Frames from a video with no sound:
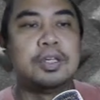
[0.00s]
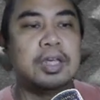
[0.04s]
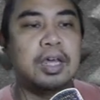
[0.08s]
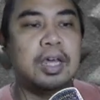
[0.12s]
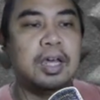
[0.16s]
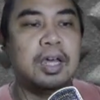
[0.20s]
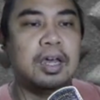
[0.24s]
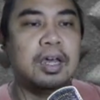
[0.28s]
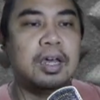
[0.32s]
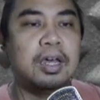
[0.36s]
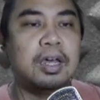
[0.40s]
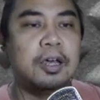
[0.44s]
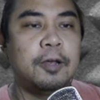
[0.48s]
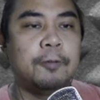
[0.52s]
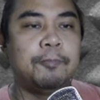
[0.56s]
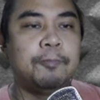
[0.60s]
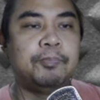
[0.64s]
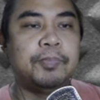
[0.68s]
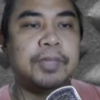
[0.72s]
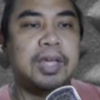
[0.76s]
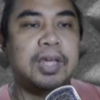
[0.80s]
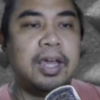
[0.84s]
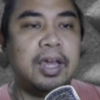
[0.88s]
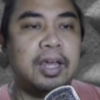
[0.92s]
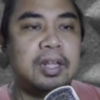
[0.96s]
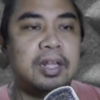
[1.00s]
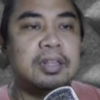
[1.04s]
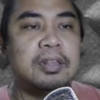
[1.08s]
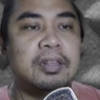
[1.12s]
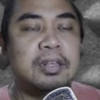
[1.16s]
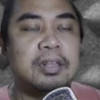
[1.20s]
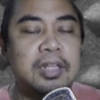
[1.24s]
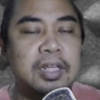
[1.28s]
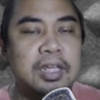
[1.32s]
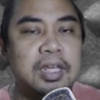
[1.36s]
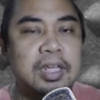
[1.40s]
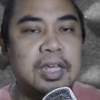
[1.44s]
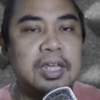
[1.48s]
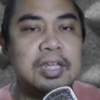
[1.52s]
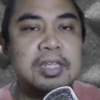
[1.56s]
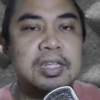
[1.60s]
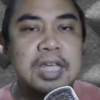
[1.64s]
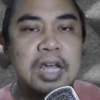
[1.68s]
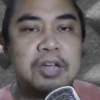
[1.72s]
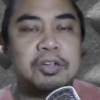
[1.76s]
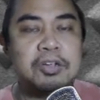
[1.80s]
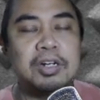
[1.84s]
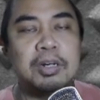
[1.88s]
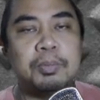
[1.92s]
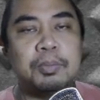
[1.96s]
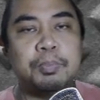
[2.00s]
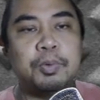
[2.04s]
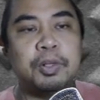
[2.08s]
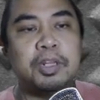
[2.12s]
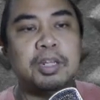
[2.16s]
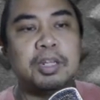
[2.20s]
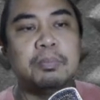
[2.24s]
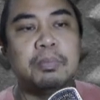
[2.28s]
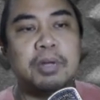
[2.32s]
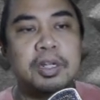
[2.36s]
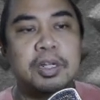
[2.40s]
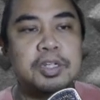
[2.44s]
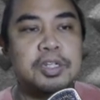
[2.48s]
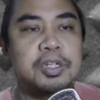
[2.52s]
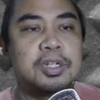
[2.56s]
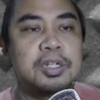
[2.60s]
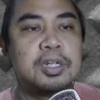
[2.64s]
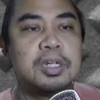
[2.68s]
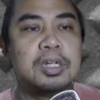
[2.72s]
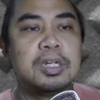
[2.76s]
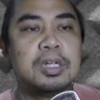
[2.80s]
um, and he is actually pretty much